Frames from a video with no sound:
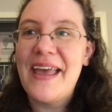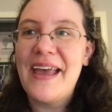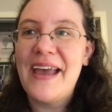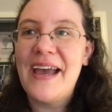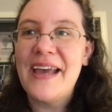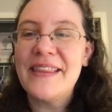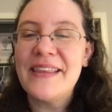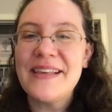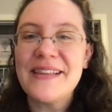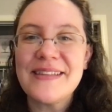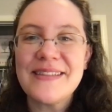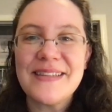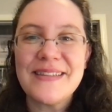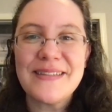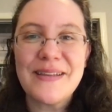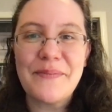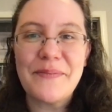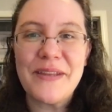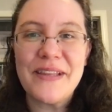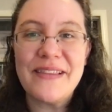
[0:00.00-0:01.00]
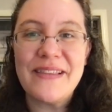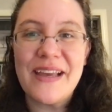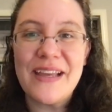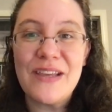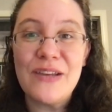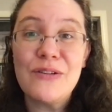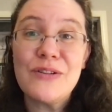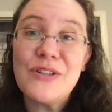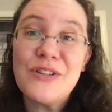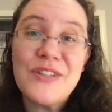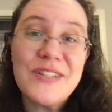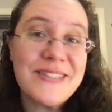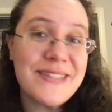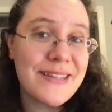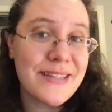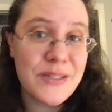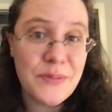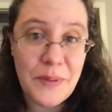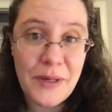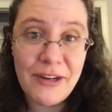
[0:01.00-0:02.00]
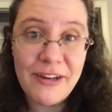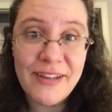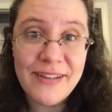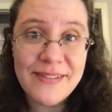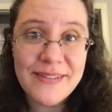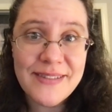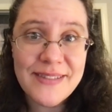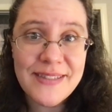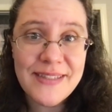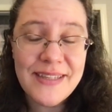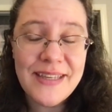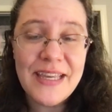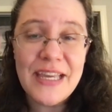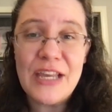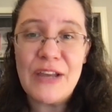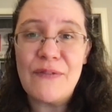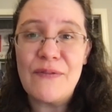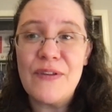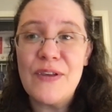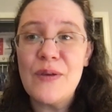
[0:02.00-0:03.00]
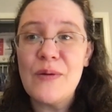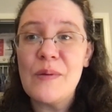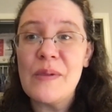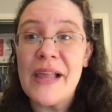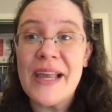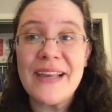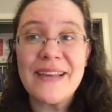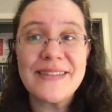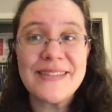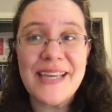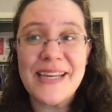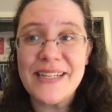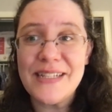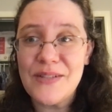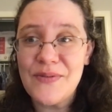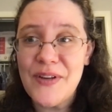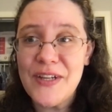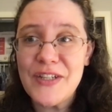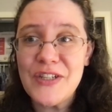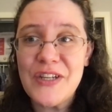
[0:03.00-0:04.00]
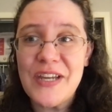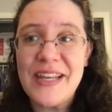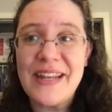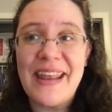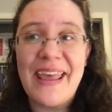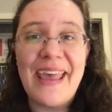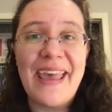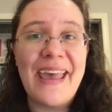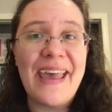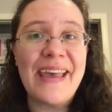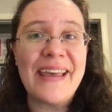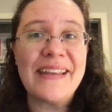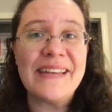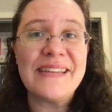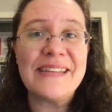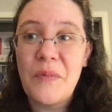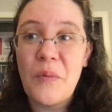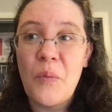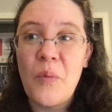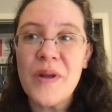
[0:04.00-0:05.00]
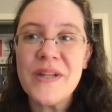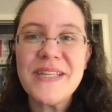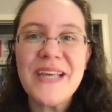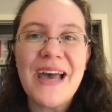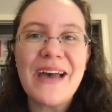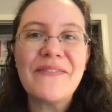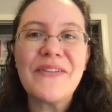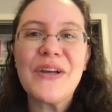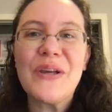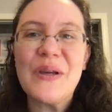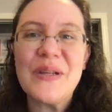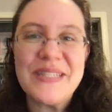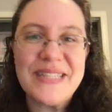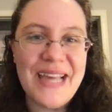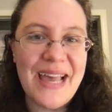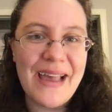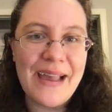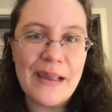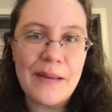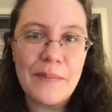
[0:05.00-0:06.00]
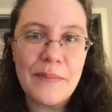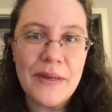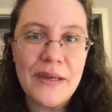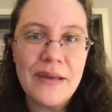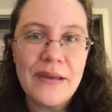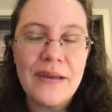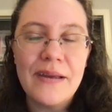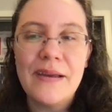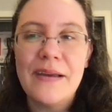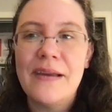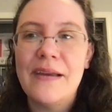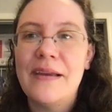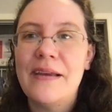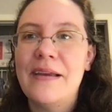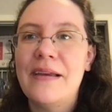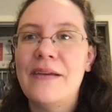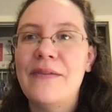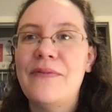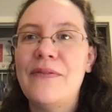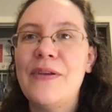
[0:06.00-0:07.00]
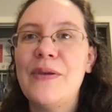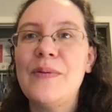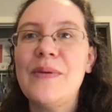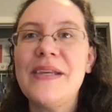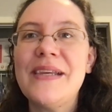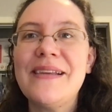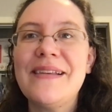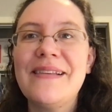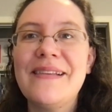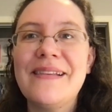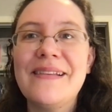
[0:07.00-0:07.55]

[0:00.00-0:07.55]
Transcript: I think this is something that you should just experience if you like science fiction and want to have a good time. If you need,